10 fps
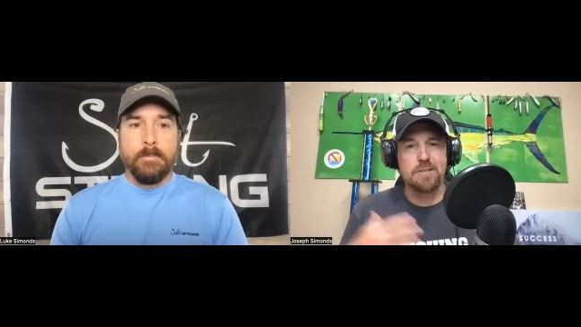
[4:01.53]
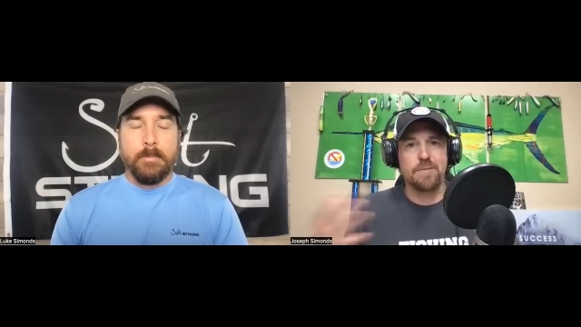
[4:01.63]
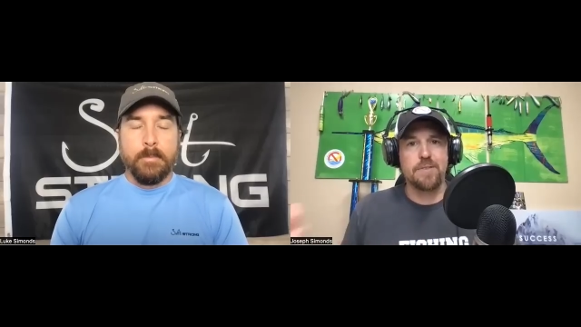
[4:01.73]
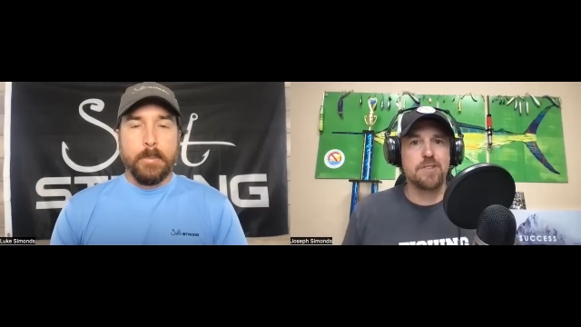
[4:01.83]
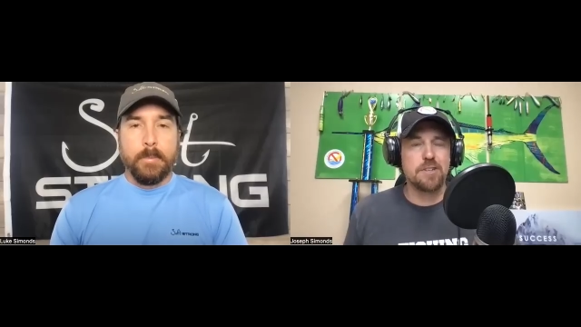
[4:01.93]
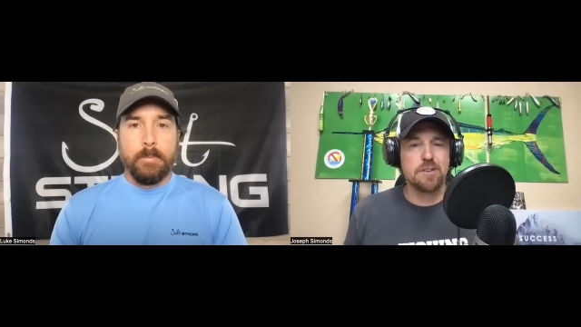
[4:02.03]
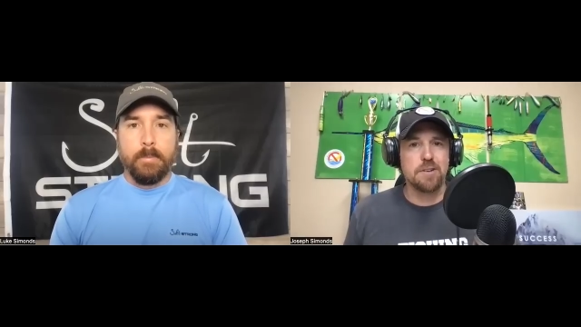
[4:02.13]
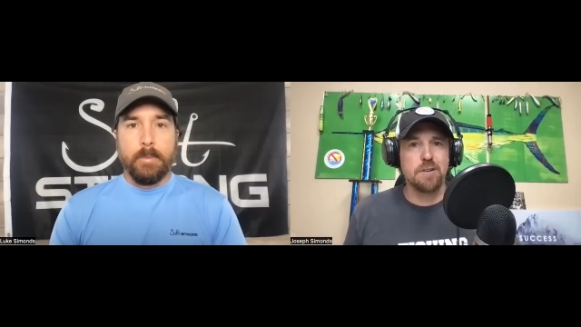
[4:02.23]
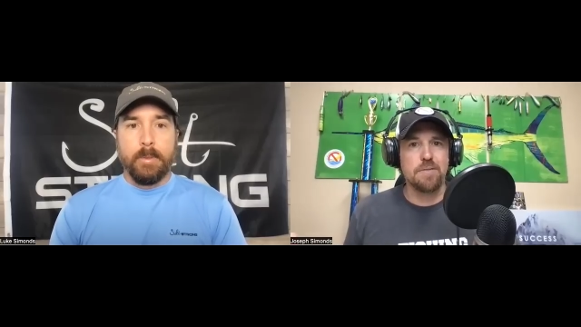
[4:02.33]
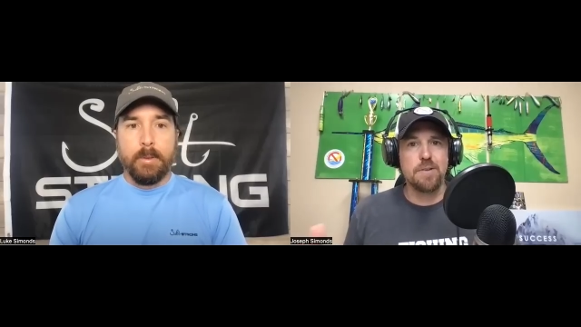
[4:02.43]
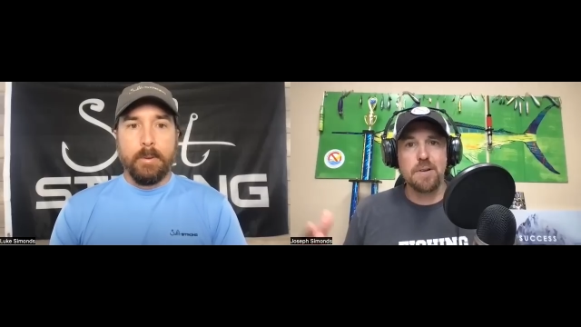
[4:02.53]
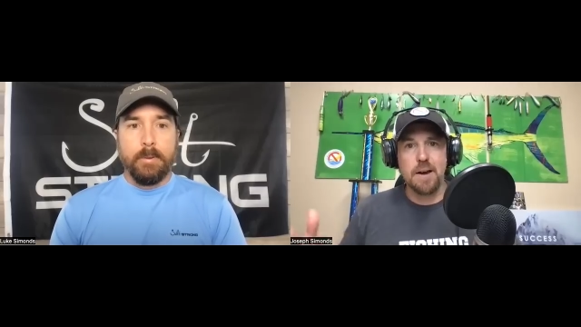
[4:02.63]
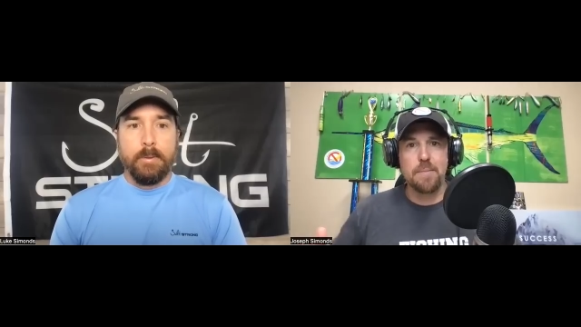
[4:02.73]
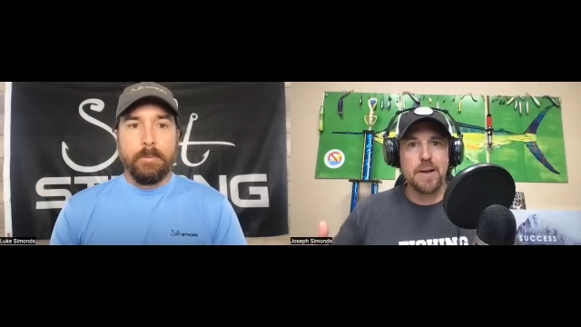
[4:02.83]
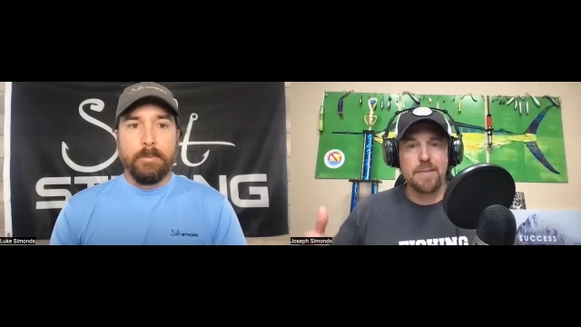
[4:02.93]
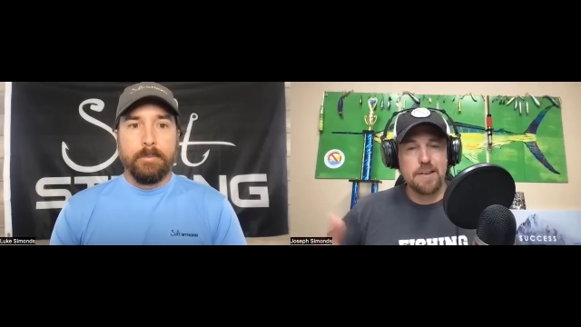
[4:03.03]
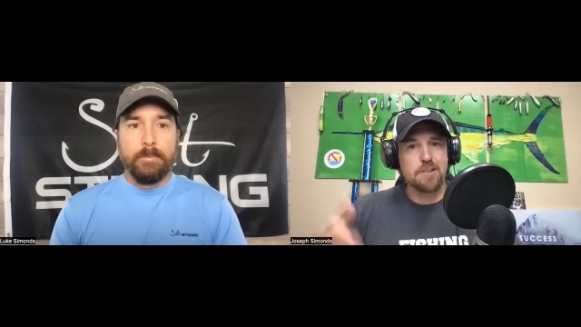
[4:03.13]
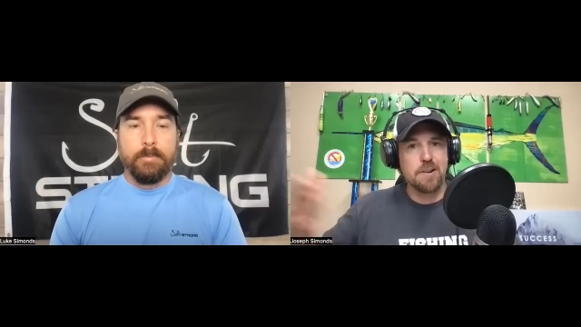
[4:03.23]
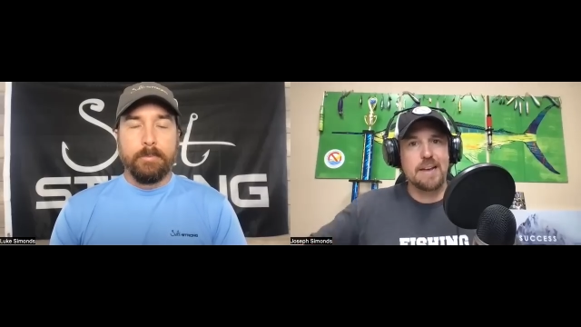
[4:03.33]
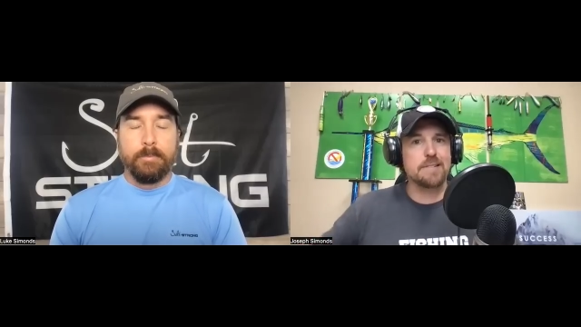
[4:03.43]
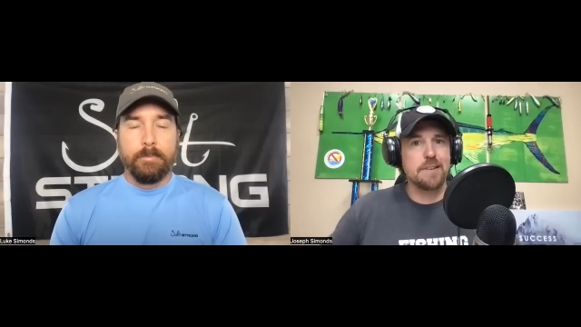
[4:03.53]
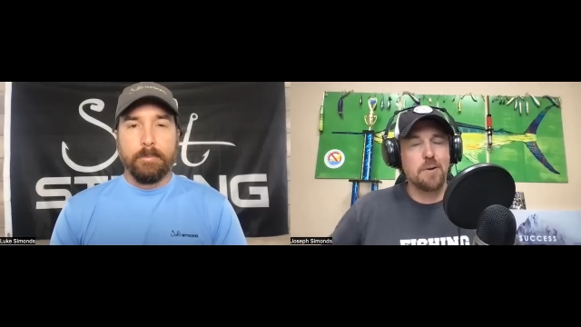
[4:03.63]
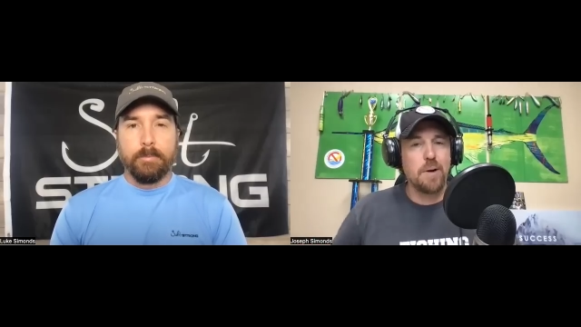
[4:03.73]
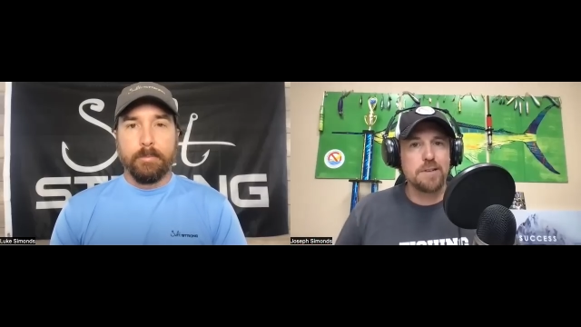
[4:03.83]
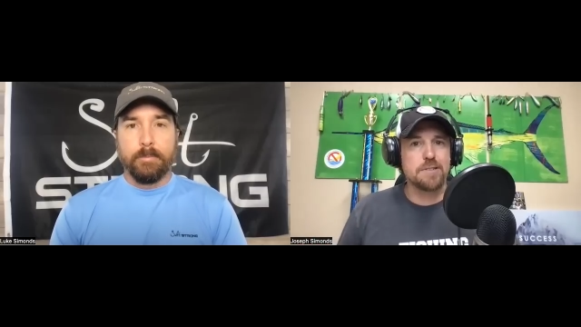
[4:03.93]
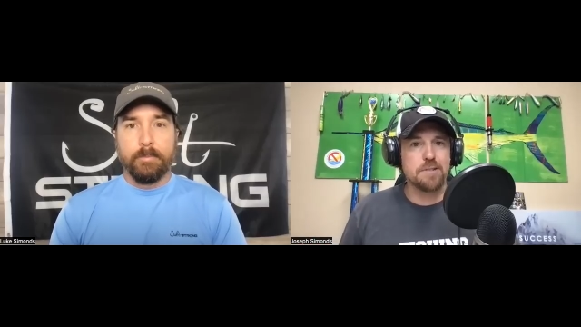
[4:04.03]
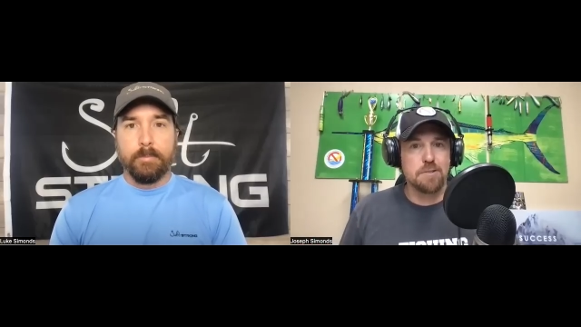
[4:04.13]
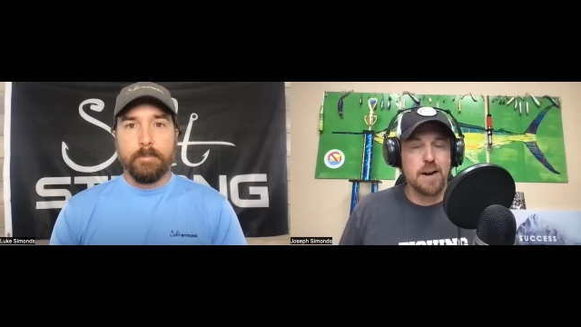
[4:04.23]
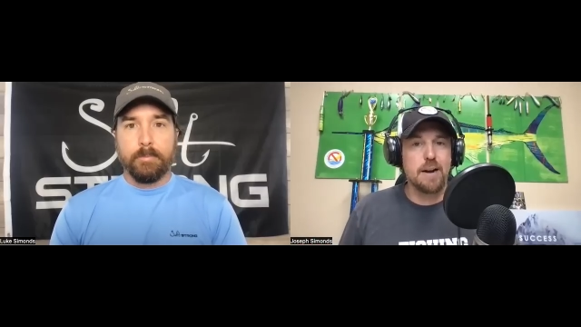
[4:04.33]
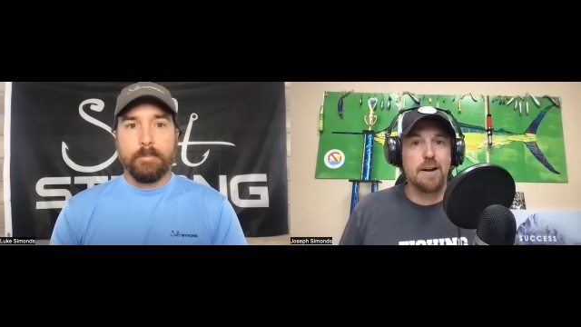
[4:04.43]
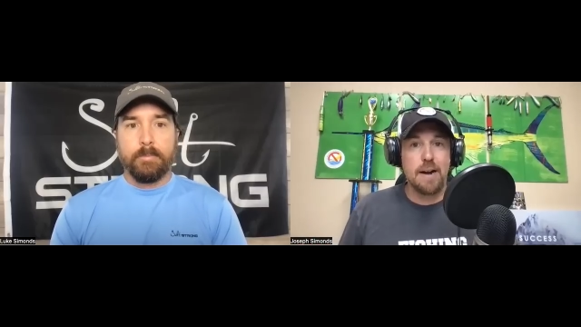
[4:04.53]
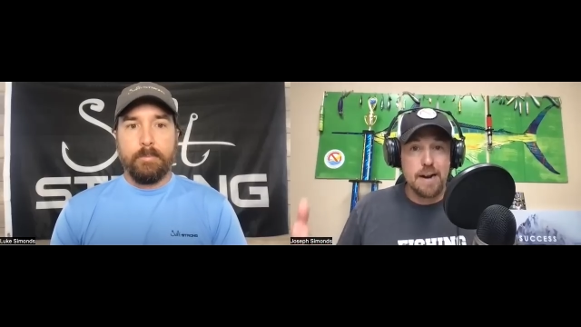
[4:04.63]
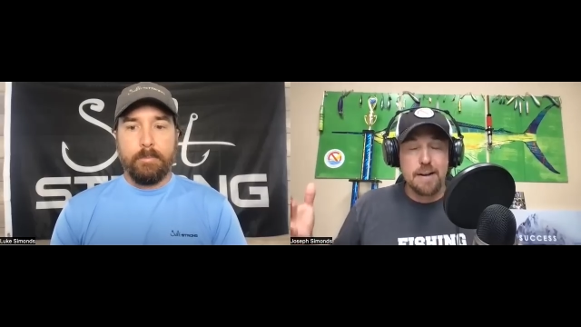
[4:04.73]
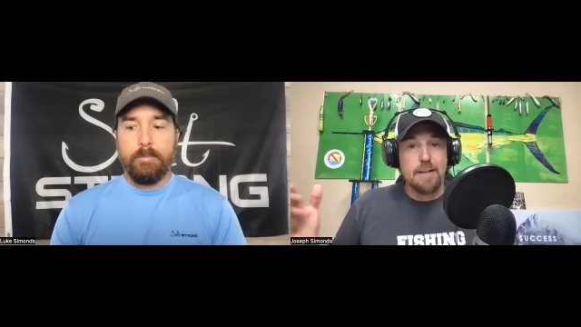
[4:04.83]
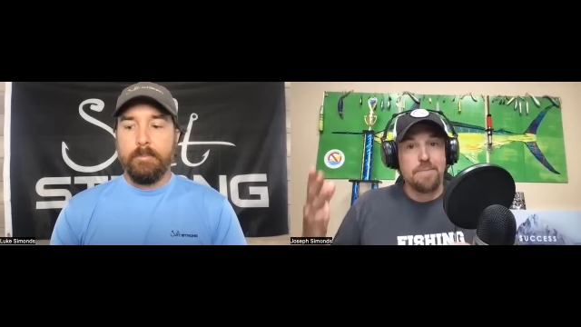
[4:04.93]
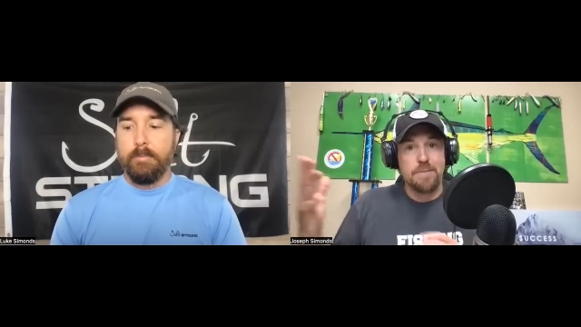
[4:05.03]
Speaker 1: does a physician do if you come in they start asking questions right all right